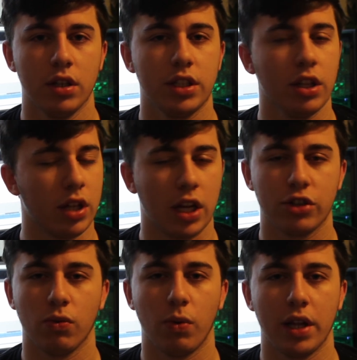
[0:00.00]
Still not
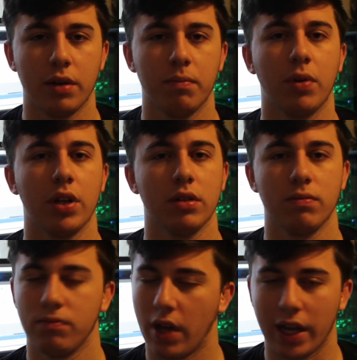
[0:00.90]
sure when, but
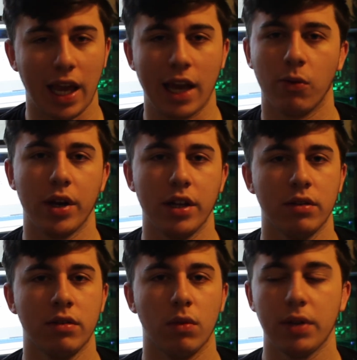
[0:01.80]
I can't wait.
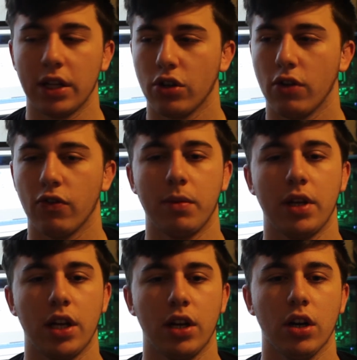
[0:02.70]
Well, that's all from
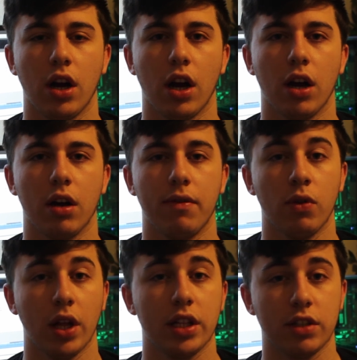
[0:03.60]
me here. If
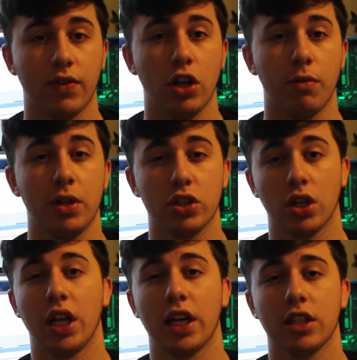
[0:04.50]
you like this video, be sure
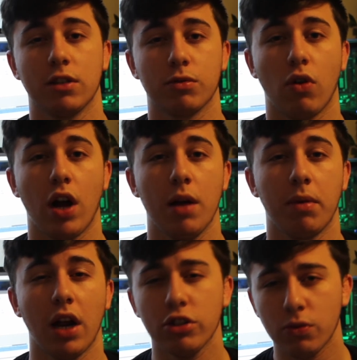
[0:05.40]
to like and subscribe,
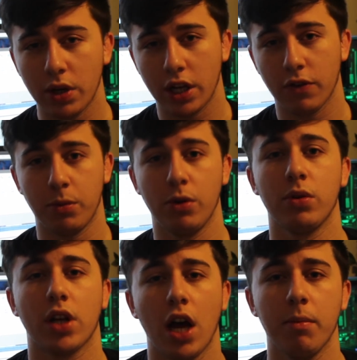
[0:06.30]
but I also want to hear from you
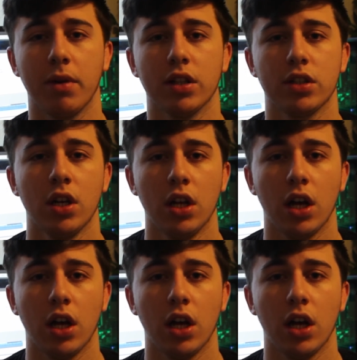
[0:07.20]
in the comments.